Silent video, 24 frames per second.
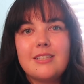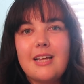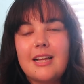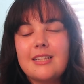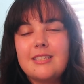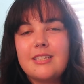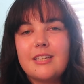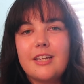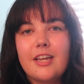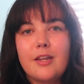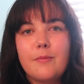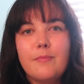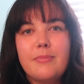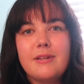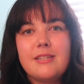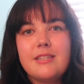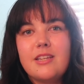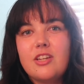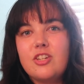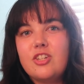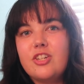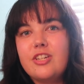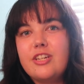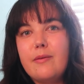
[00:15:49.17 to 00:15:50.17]
That's a good
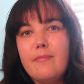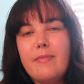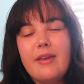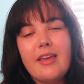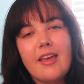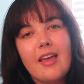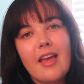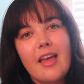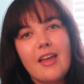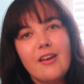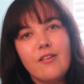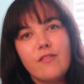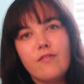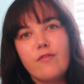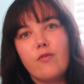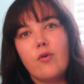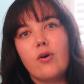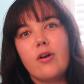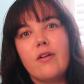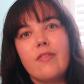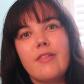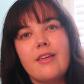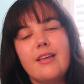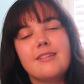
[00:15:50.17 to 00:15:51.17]
position to be in
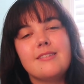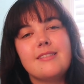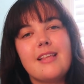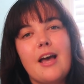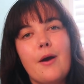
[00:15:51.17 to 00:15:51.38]
for these.